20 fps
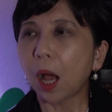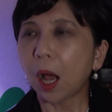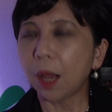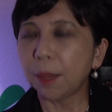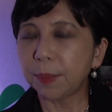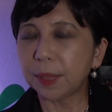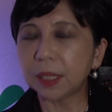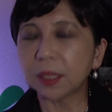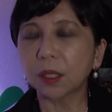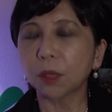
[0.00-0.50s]

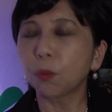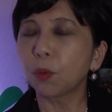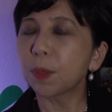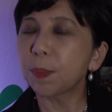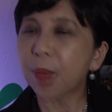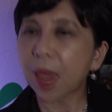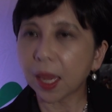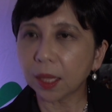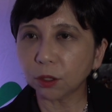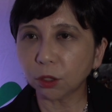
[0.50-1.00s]
I mean, the
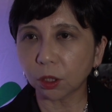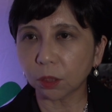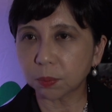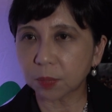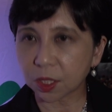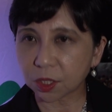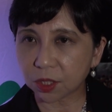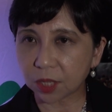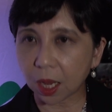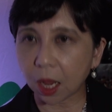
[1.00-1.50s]
remainder
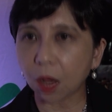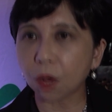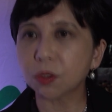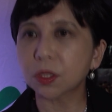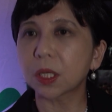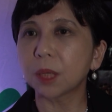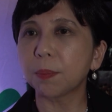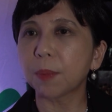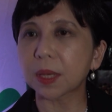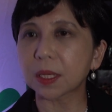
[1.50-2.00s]
of the
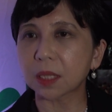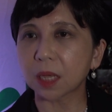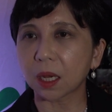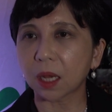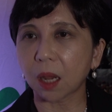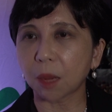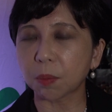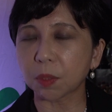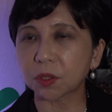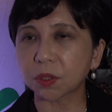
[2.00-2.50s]
cells in
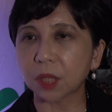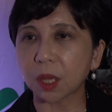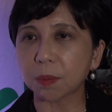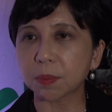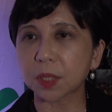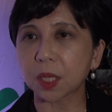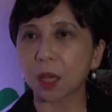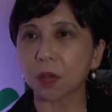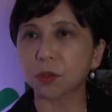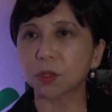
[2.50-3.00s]
mesenchymal
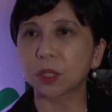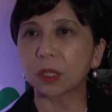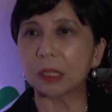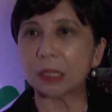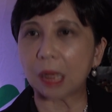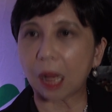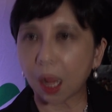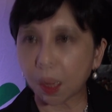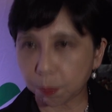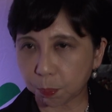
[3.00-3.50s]
stem cells
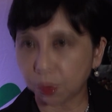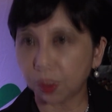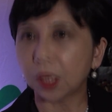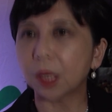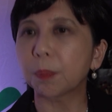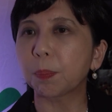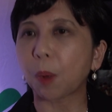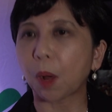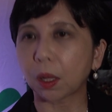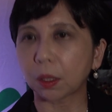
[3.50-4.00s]
are not
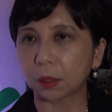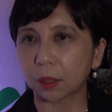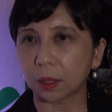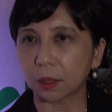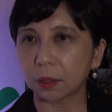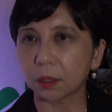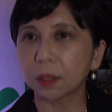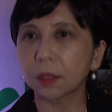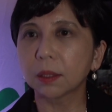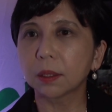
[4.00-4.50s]

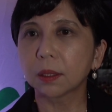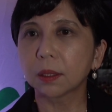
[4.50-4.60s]
pluripotent.